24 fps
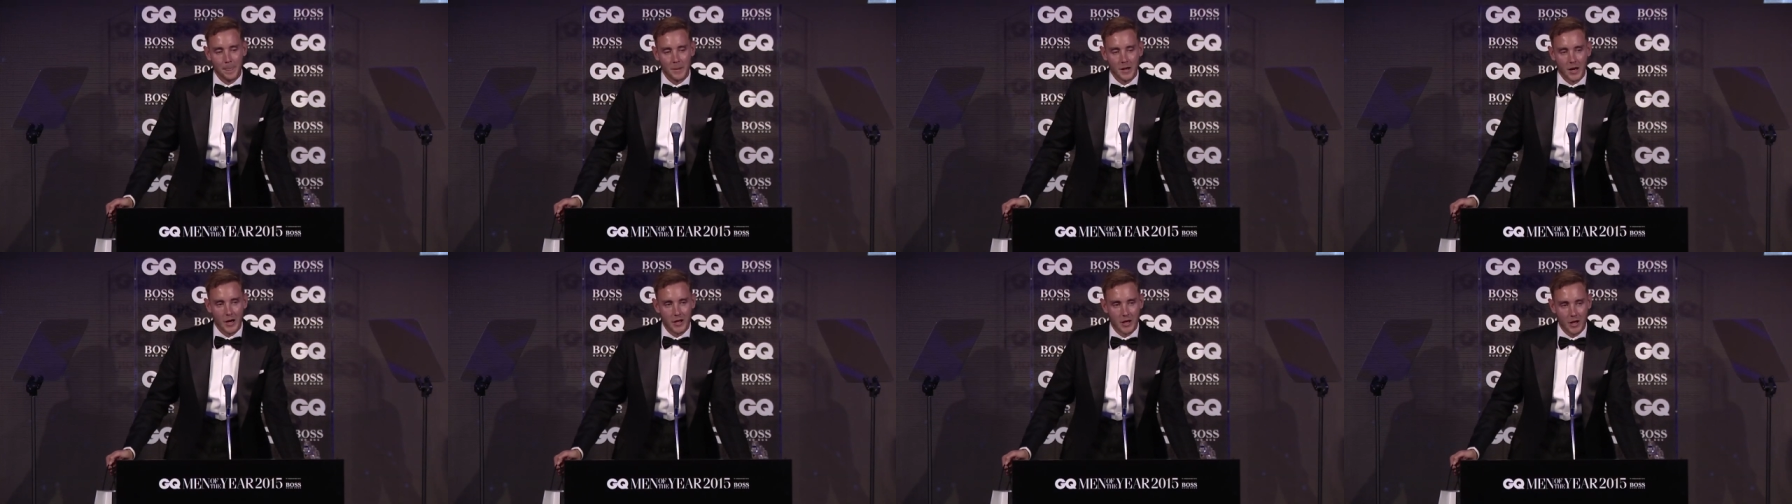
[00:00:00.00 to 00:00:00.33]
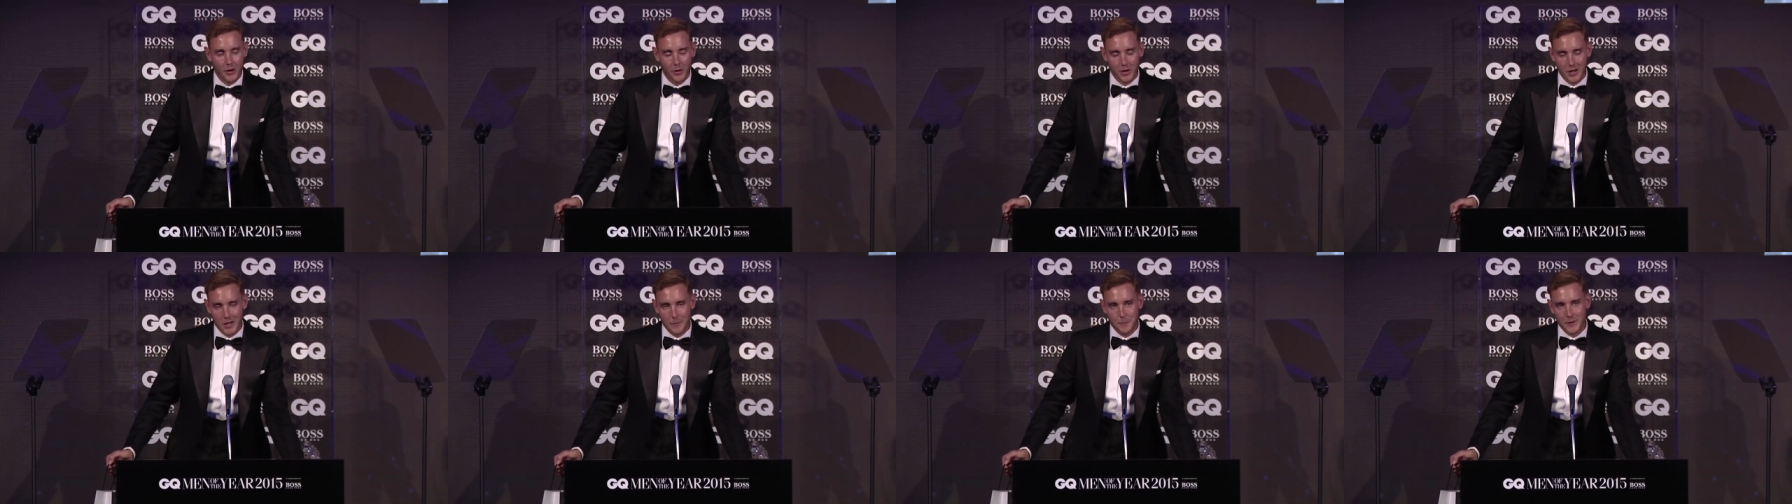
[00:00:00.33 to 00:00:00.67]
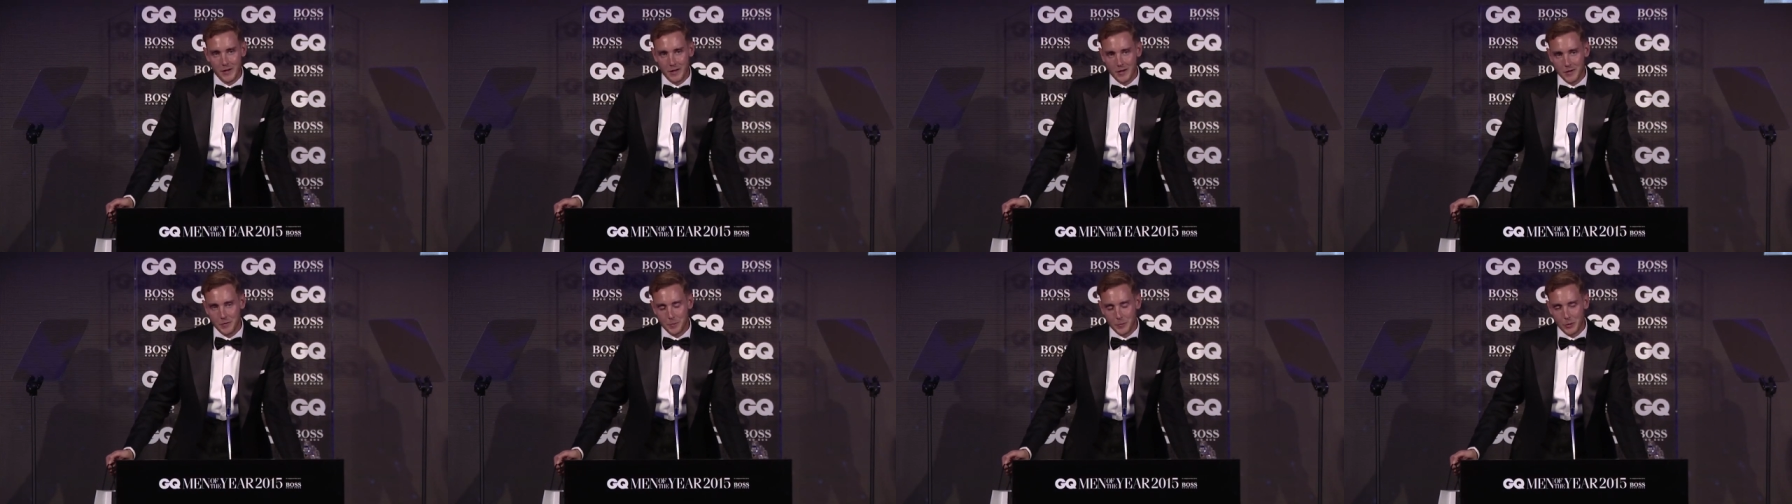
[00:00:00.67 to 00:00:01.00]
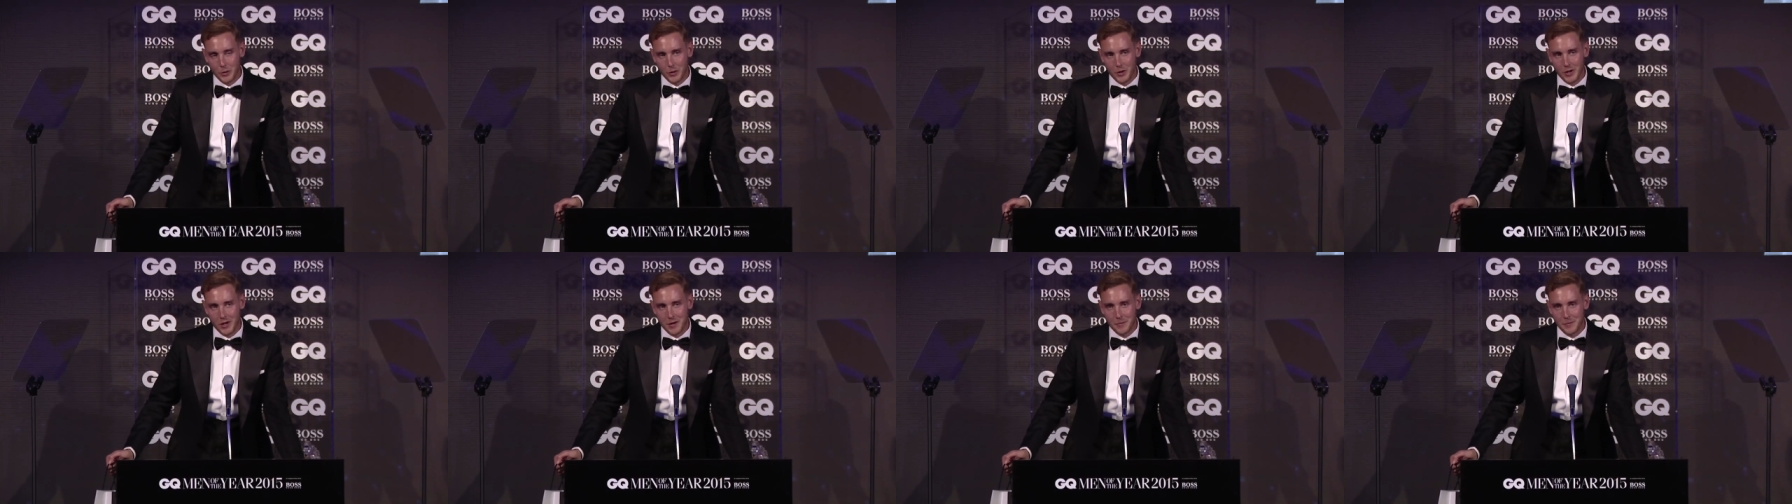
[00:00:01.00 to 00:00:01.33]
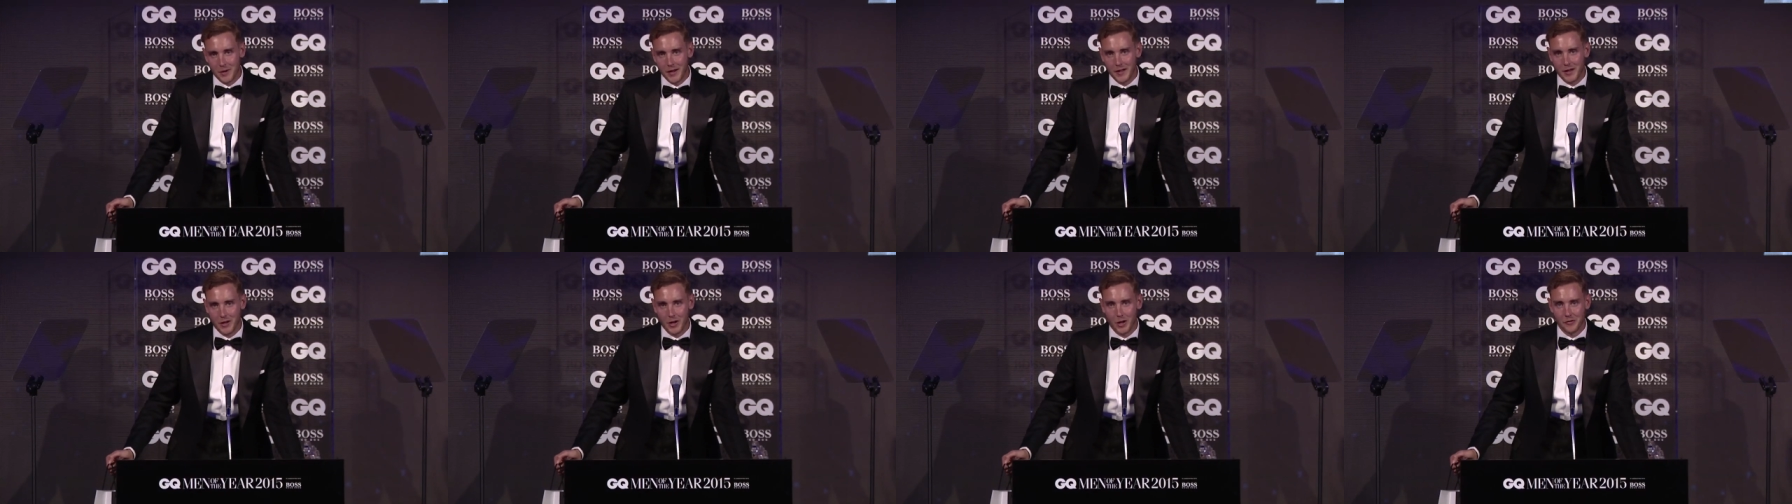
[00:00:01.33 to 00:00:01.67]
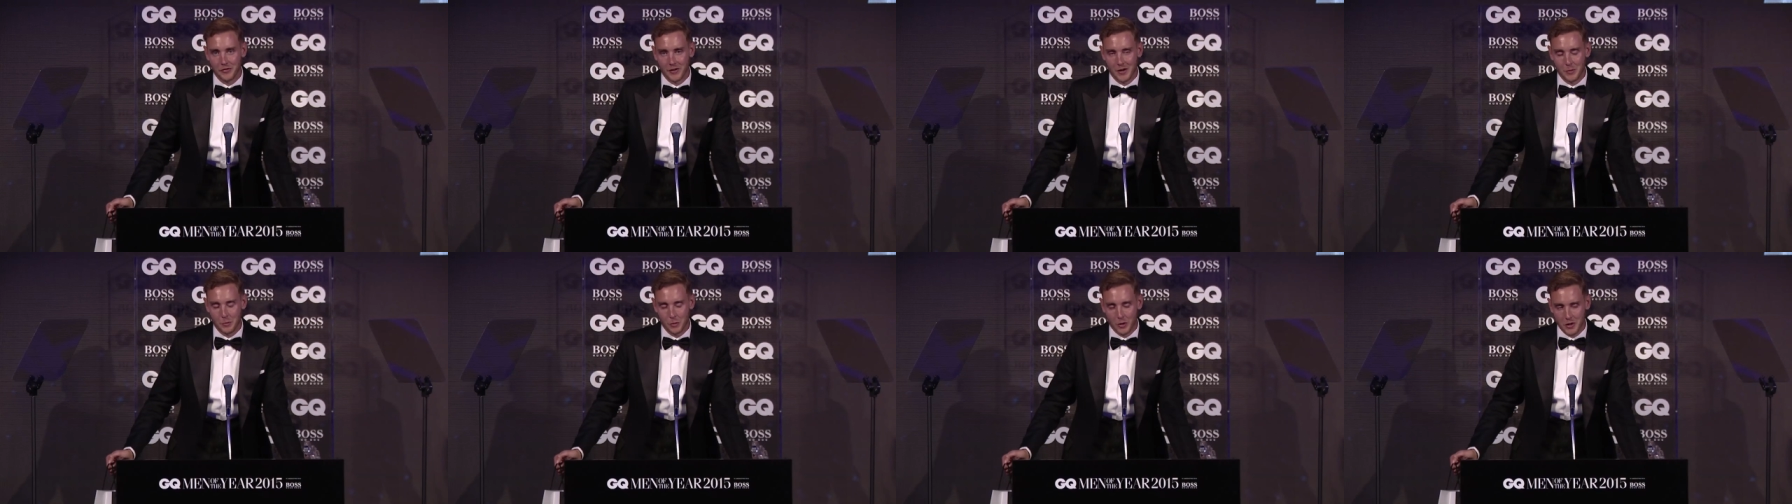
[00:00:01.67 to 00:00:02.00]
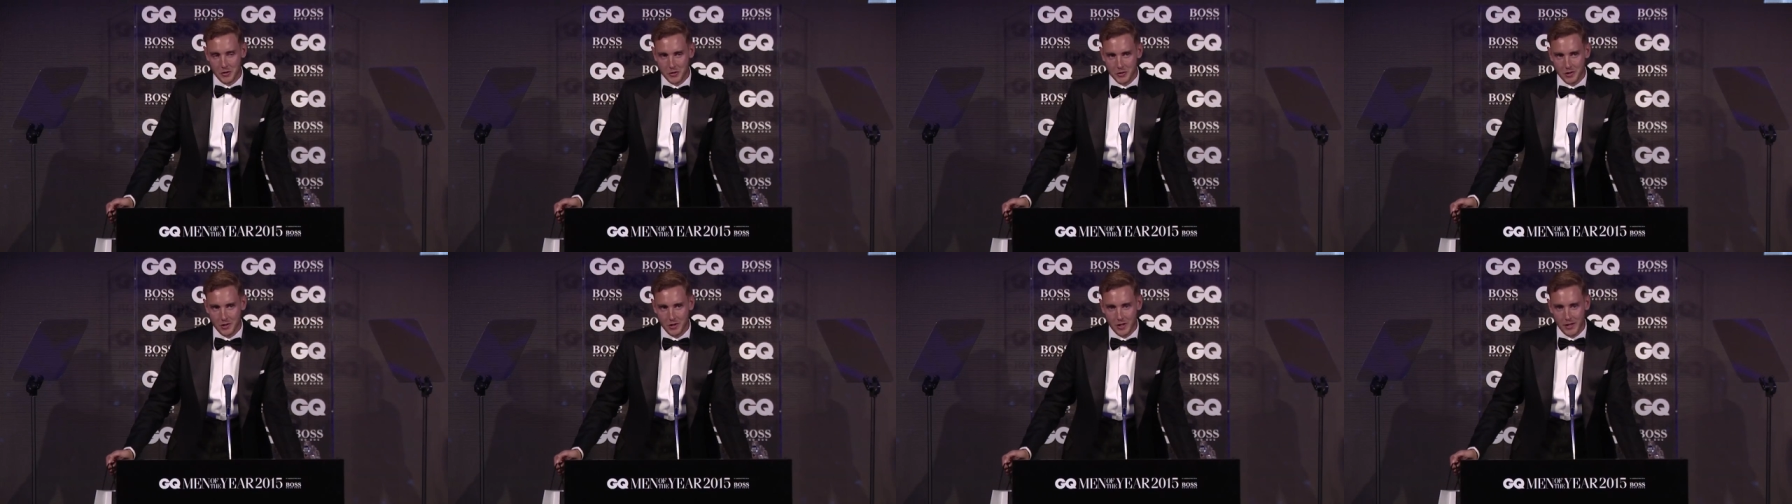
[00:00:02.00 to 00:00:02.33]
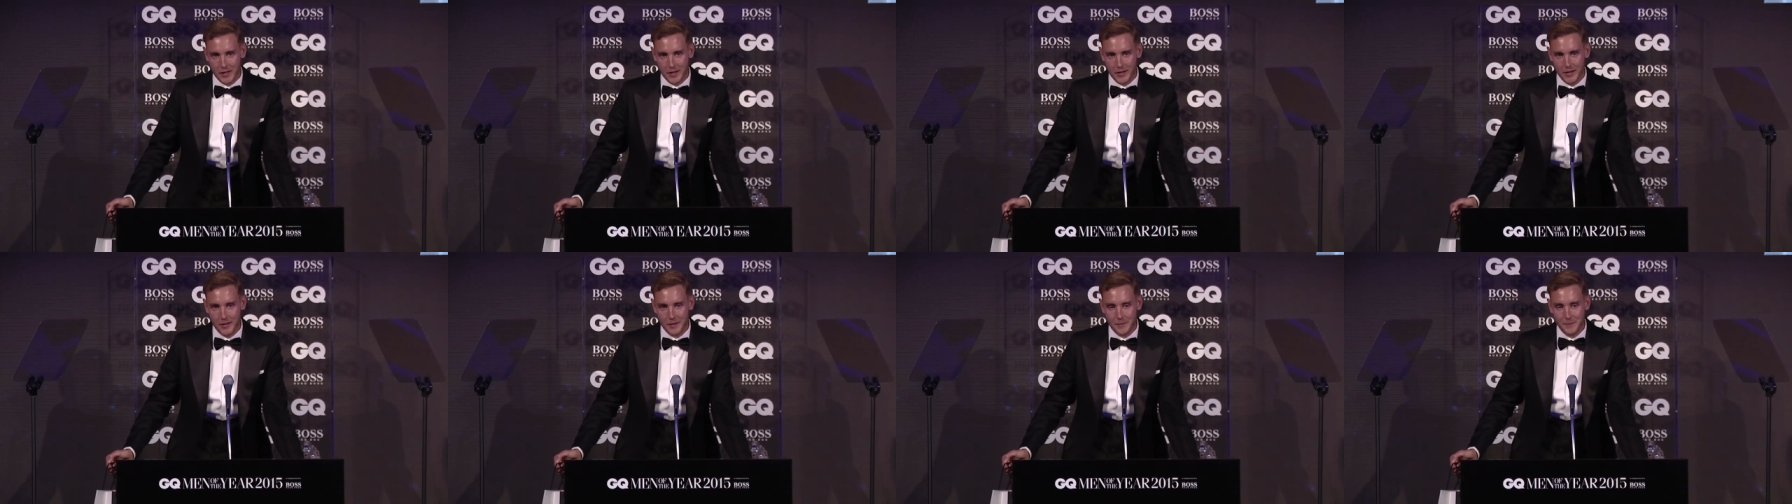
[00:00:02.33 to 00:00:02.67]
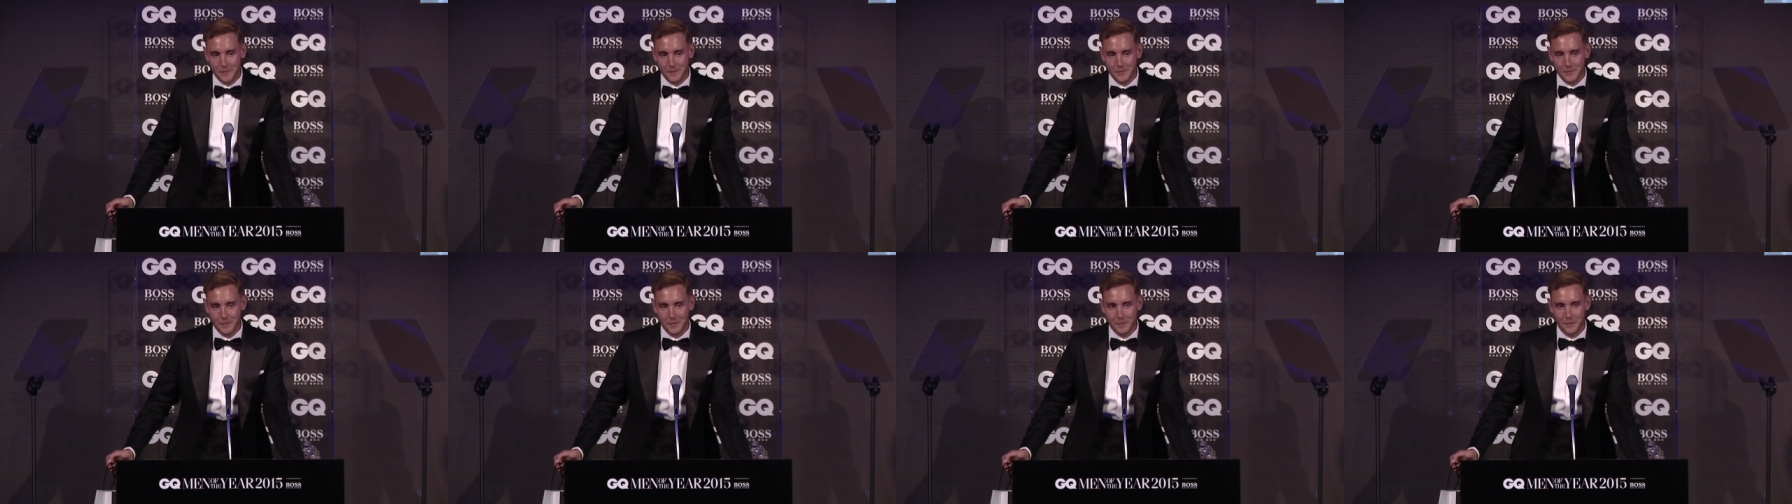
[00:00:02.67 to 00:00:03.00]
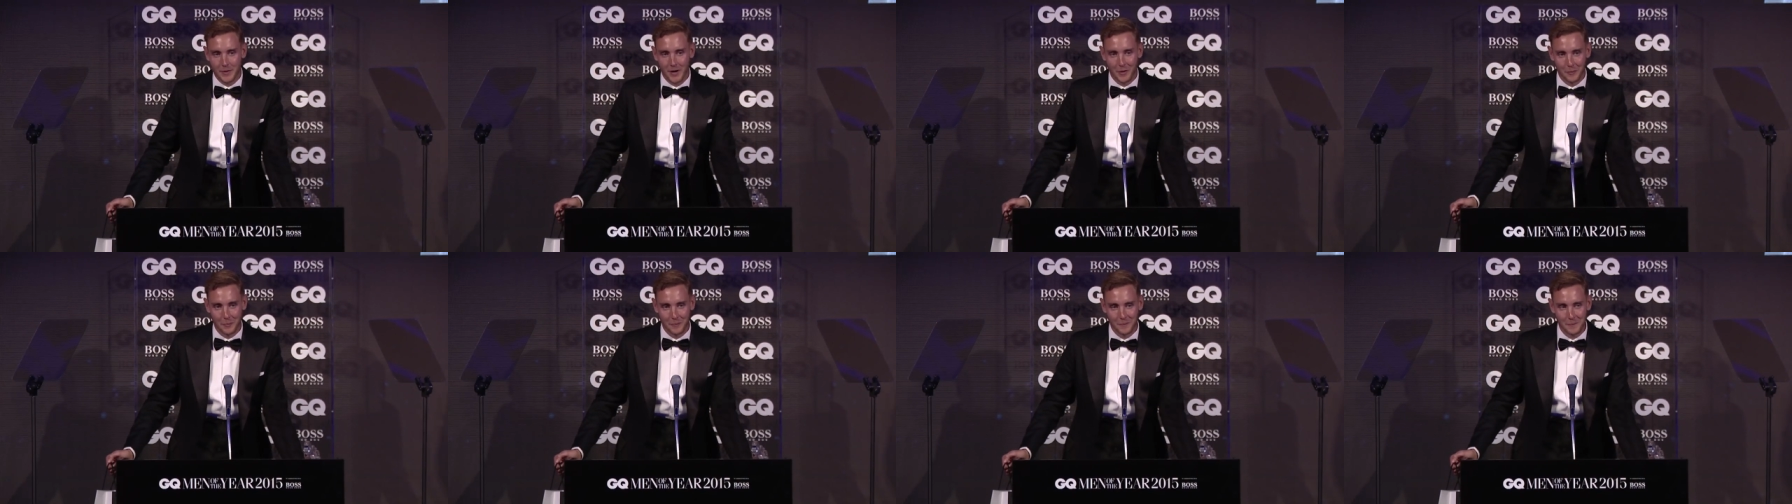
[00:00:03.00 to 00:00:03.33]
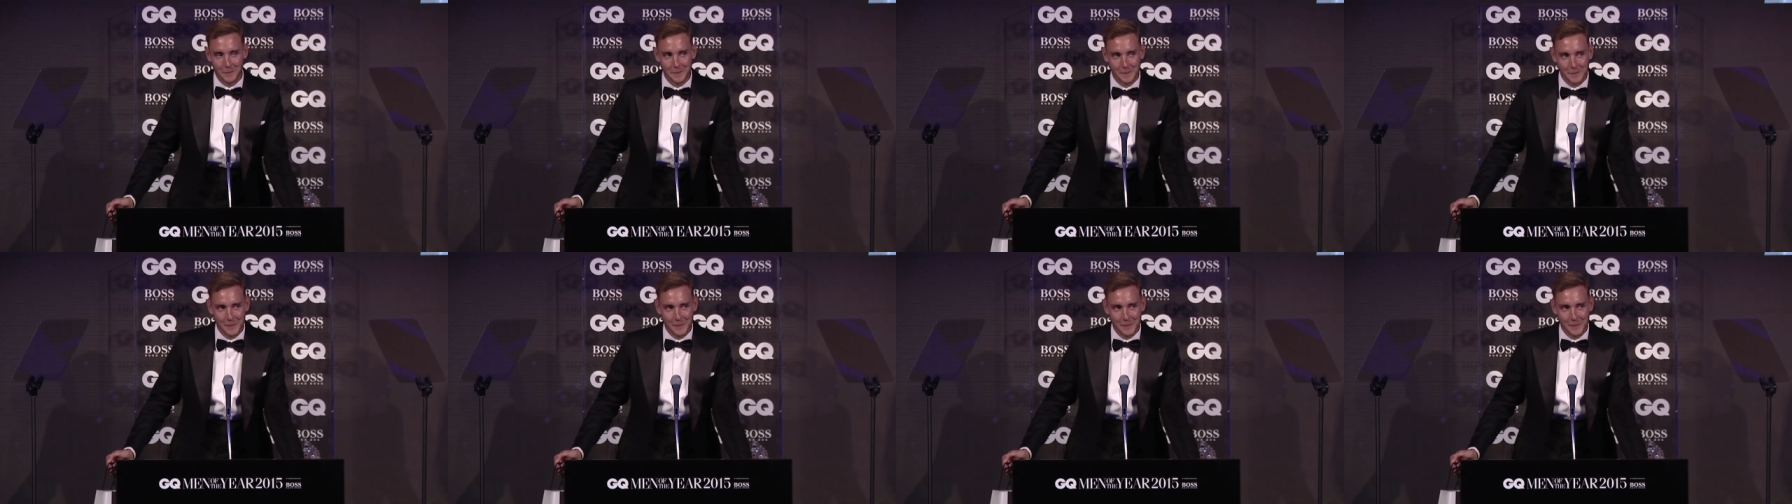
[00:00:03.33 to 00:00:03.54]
I know only Piers Morgan and my girlfriend watch cricket, but,